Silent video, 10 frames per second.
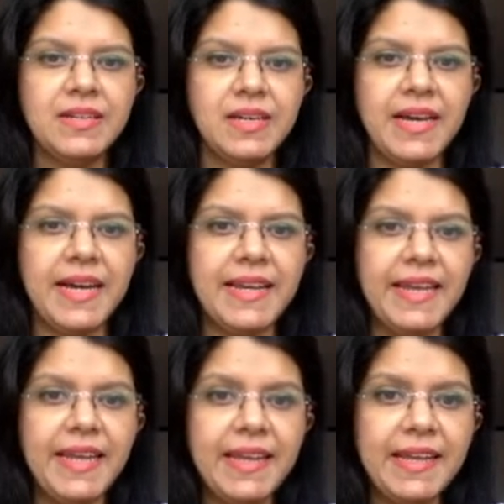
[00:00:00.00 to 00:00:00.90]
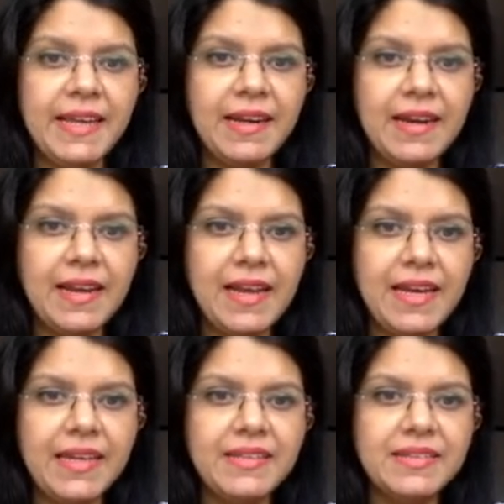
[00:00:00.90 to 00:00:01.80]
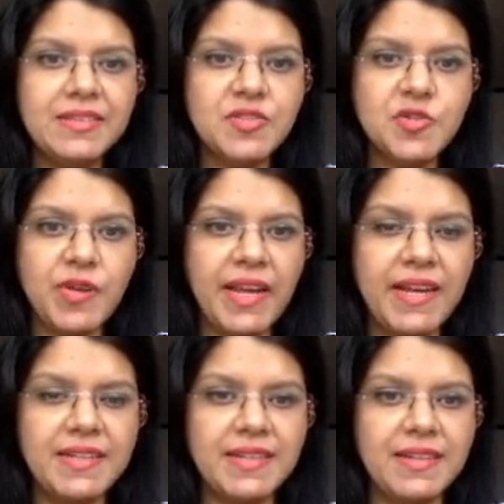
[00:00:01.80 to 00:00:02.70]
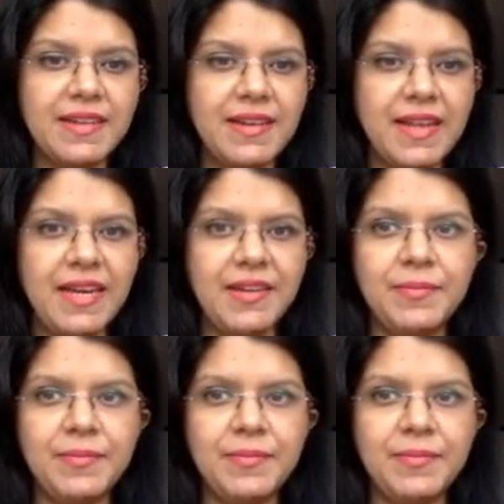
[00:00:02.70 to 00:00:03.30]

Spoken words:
An inclined straight line.